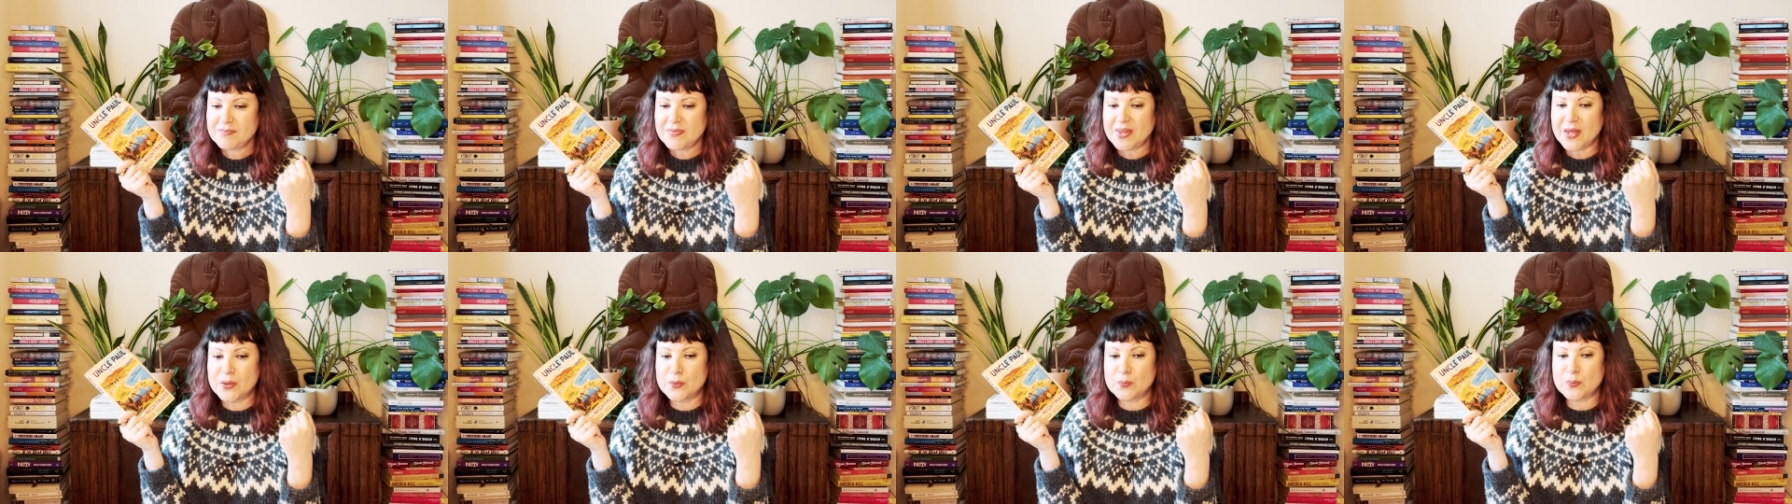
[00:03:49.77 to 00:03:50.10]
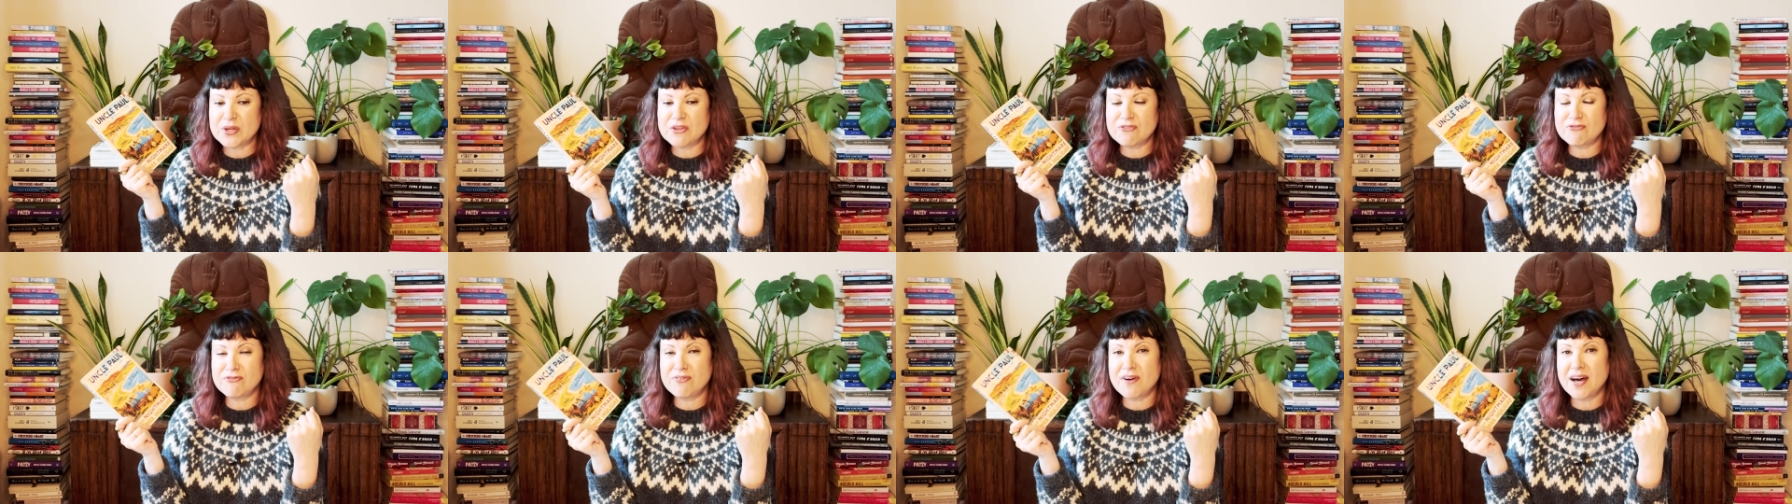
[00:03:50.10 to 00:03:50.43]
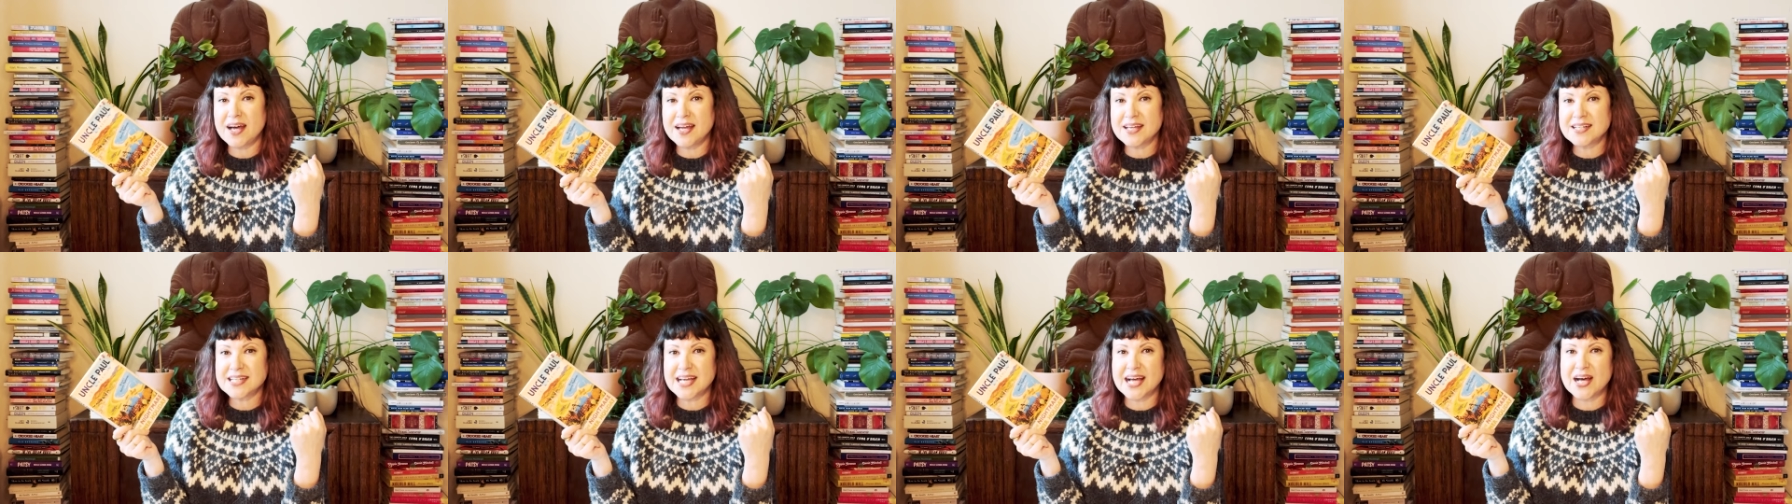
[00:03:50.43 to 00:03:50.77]
And we
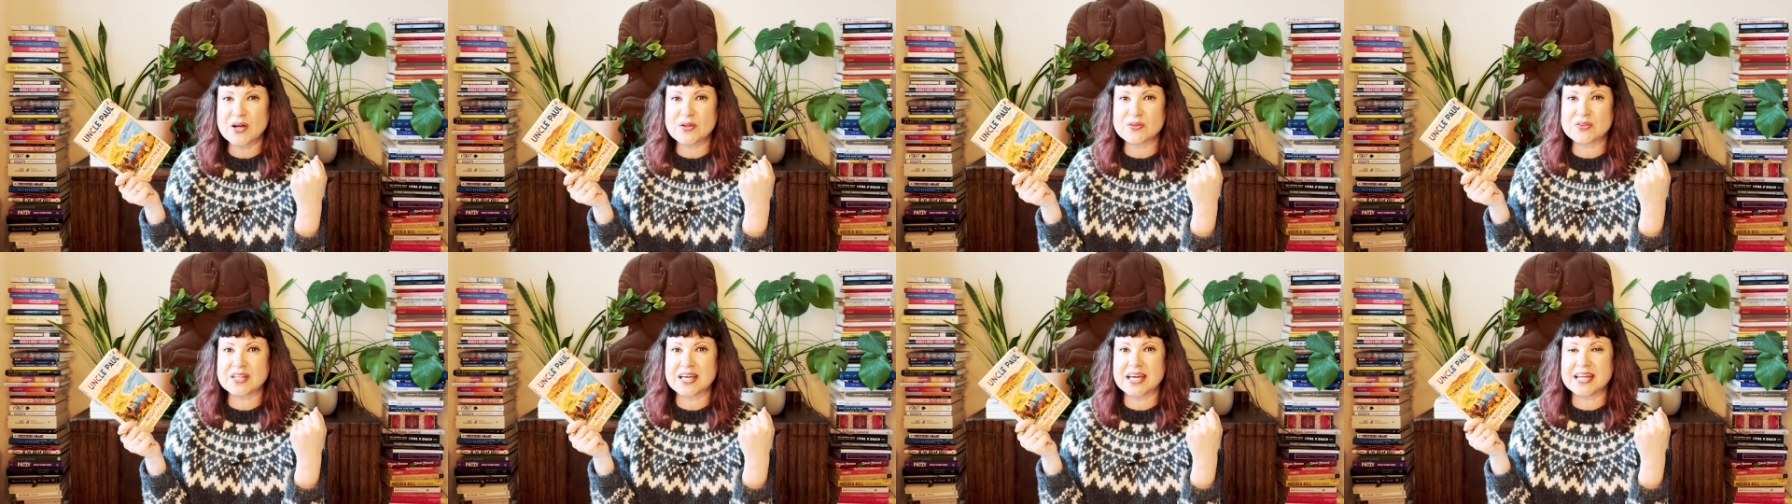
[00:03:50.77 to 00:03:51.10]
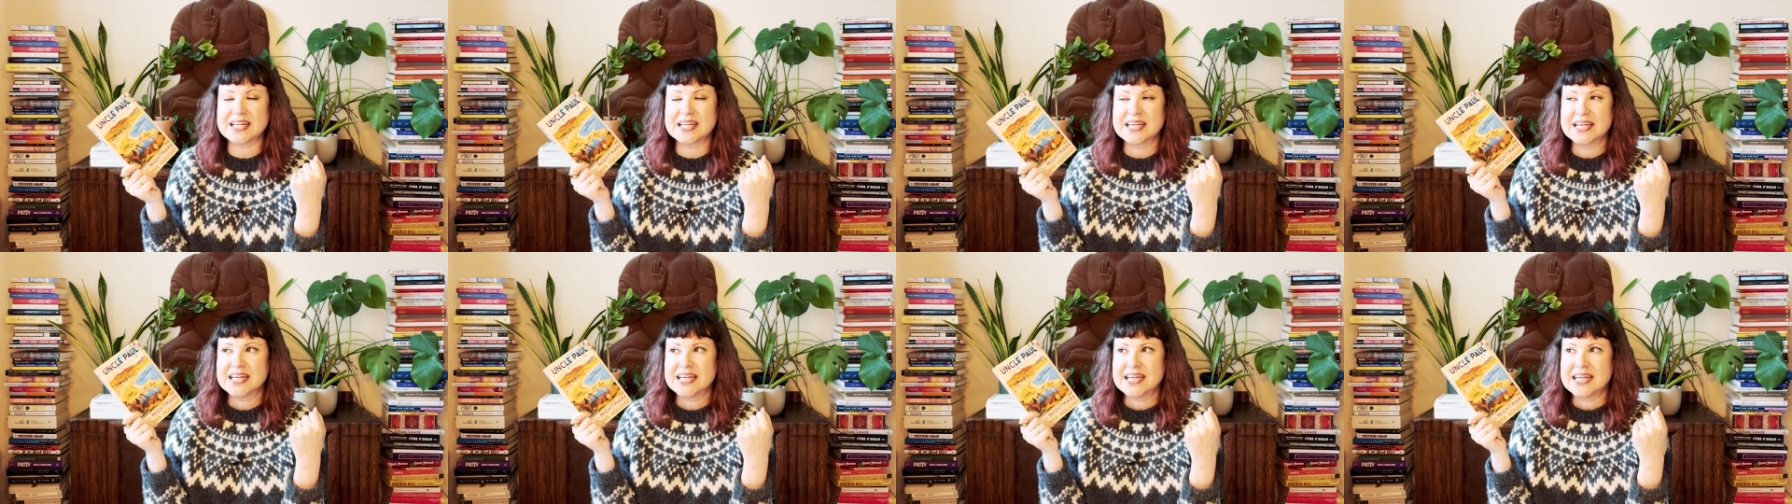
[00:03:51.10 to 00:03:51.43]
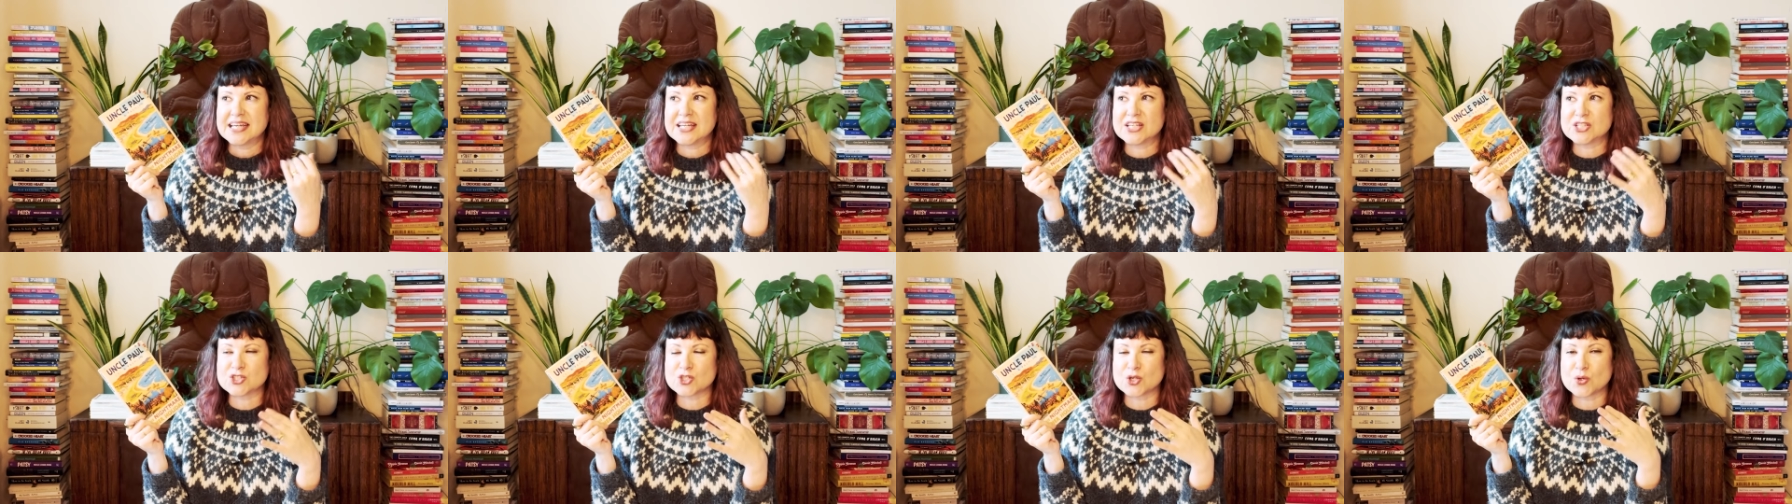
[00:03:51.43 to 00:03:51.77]
find out that
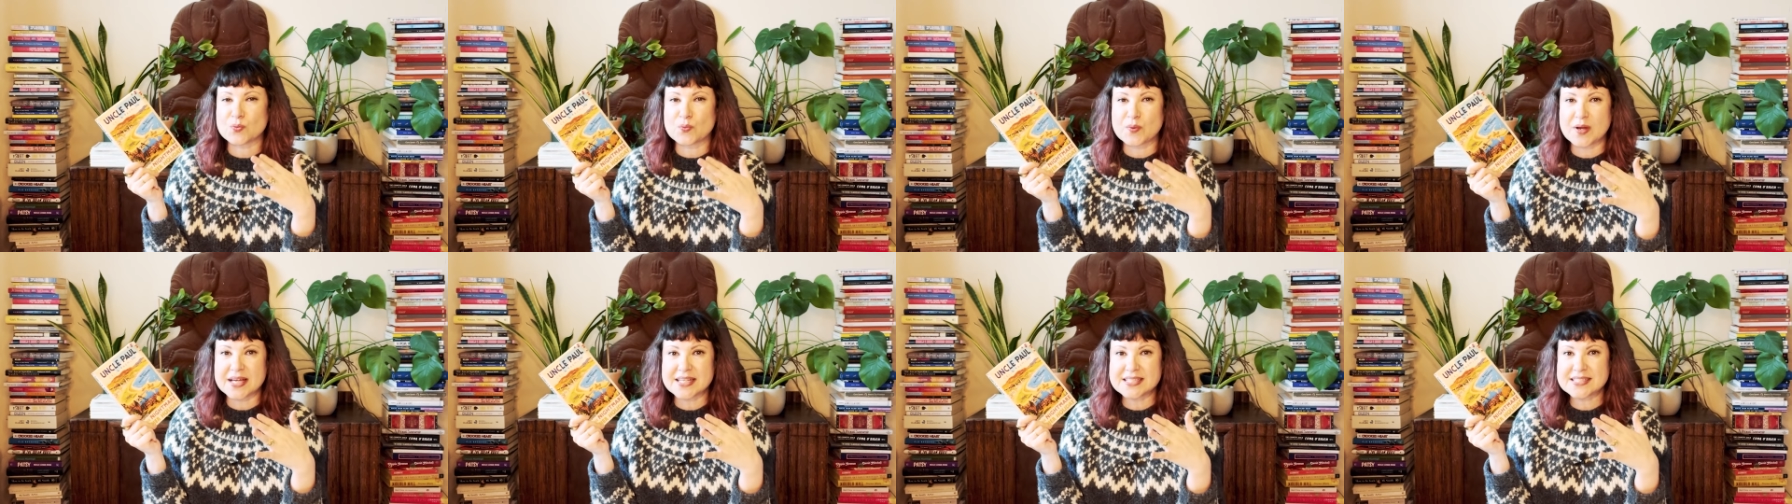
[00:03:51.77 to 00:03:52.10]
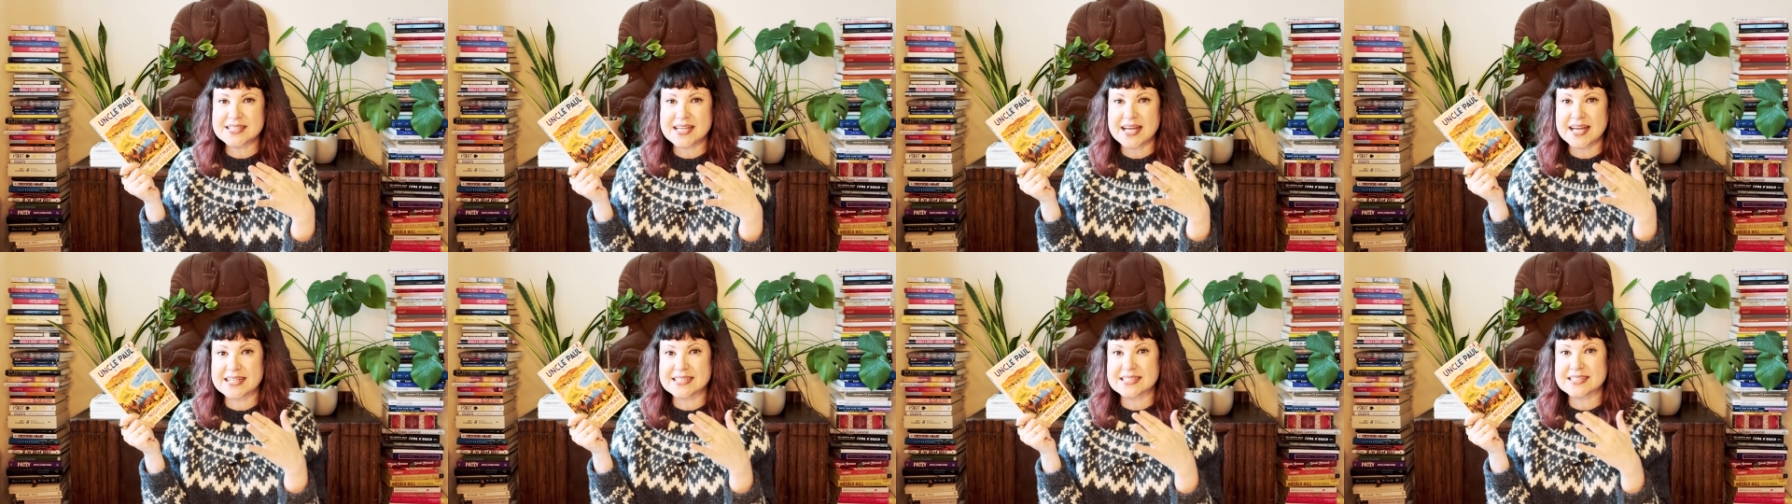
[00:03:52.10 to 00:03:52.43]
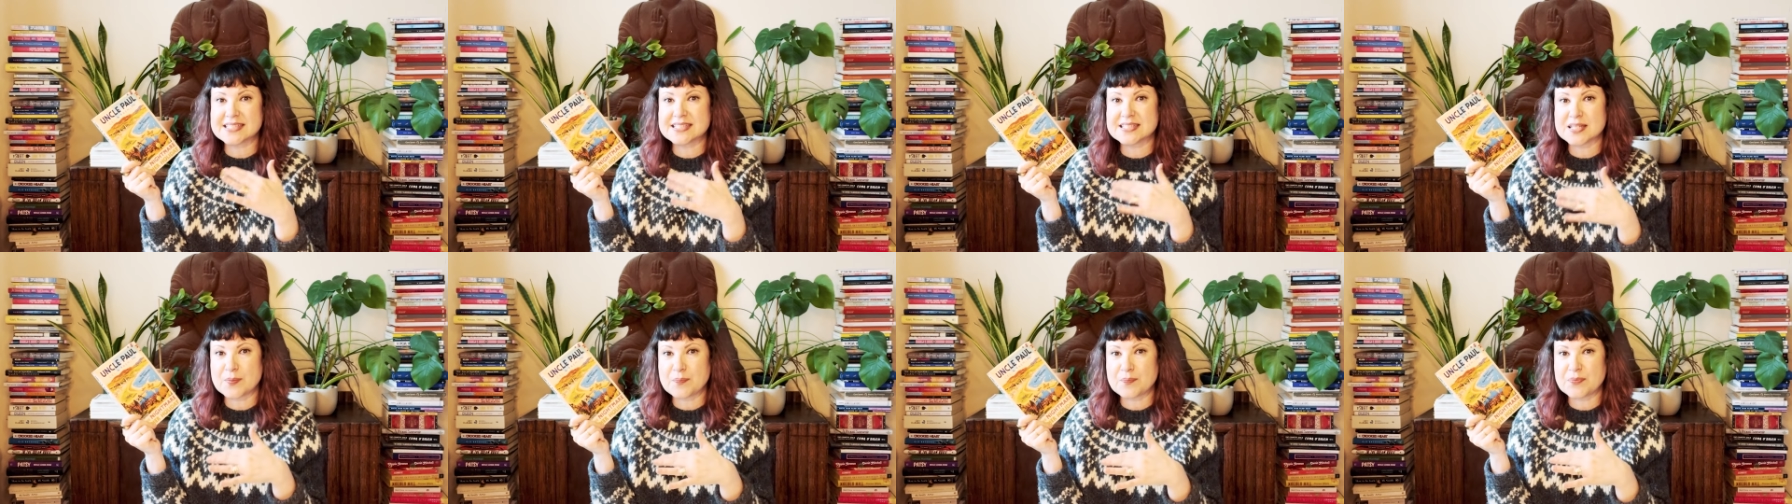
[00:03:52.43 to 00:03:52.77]
his arrest had
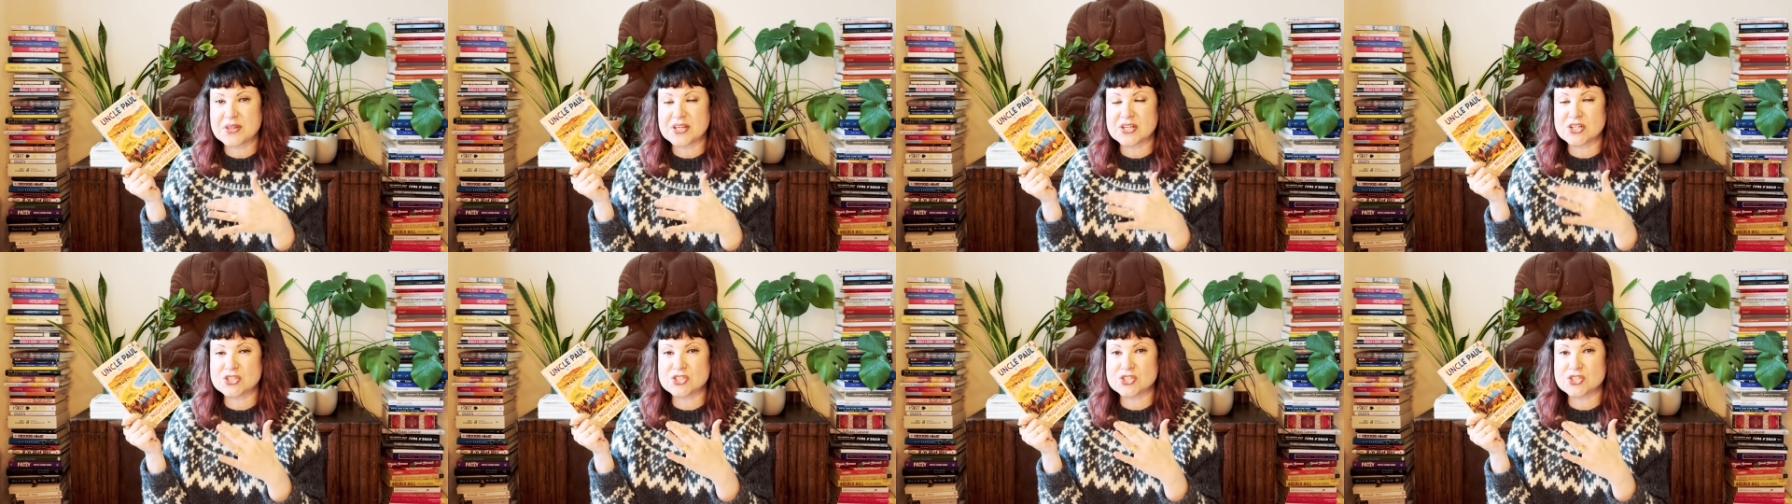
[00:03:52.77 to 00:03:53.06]
something